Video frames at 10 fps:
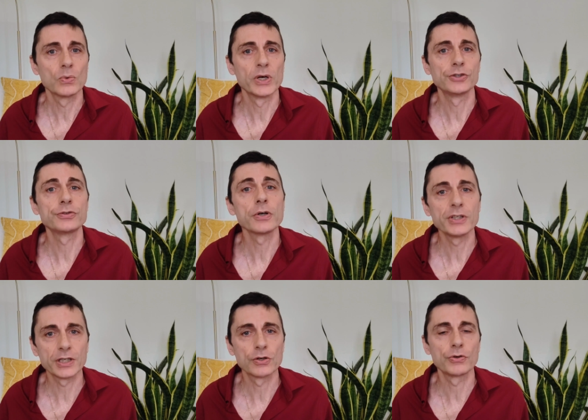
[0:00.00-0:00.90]
when
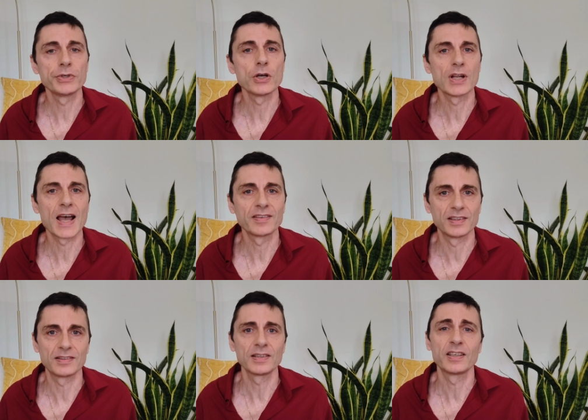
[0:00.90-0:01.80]
Schrödinger
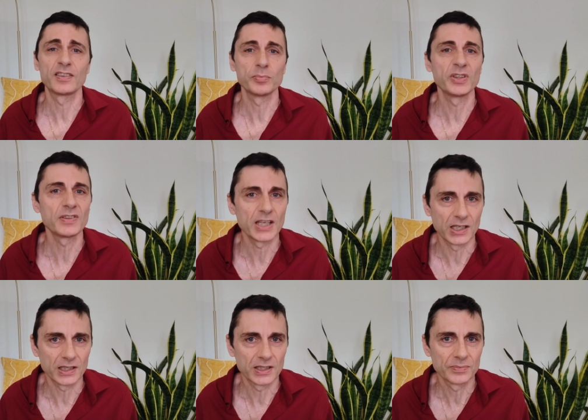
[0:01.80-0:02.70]
realizes his
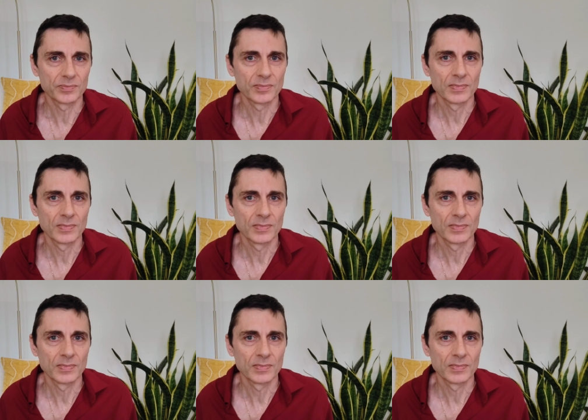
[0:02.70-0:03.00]
mistake.